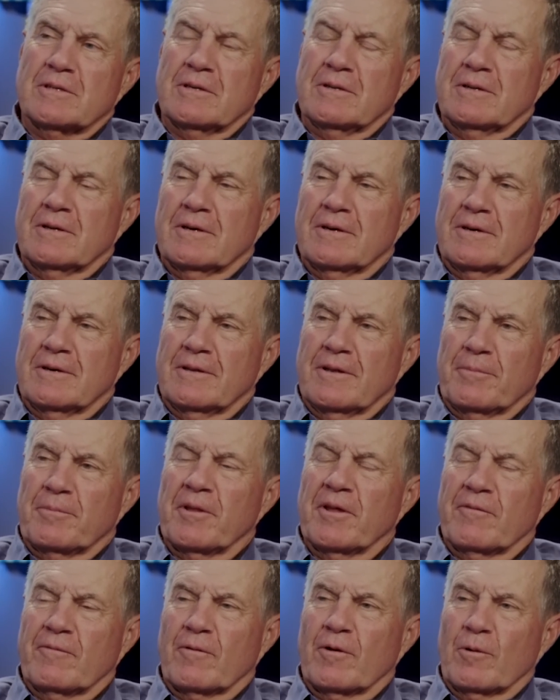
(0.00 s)
and they
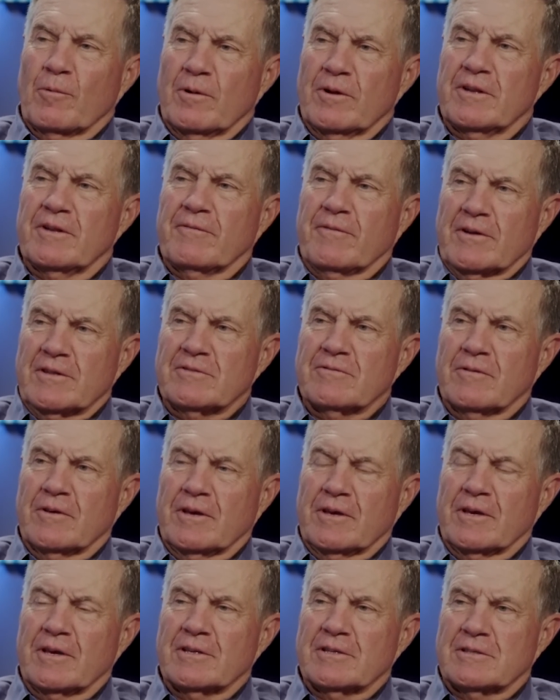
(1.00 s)
played very well
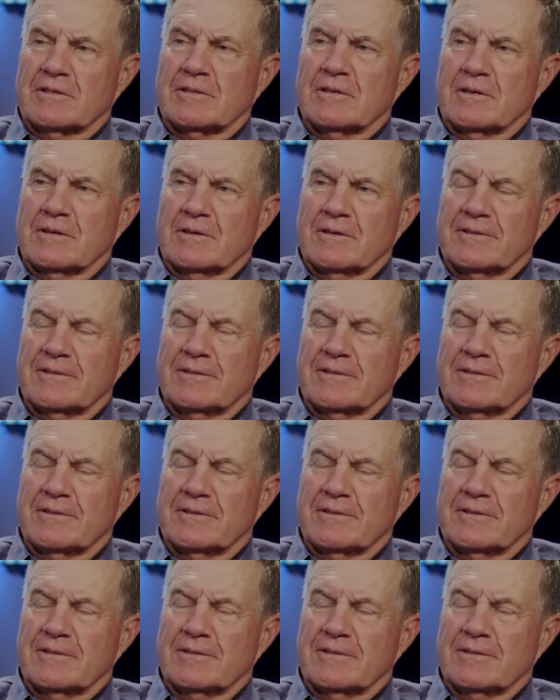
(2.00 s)
defensively against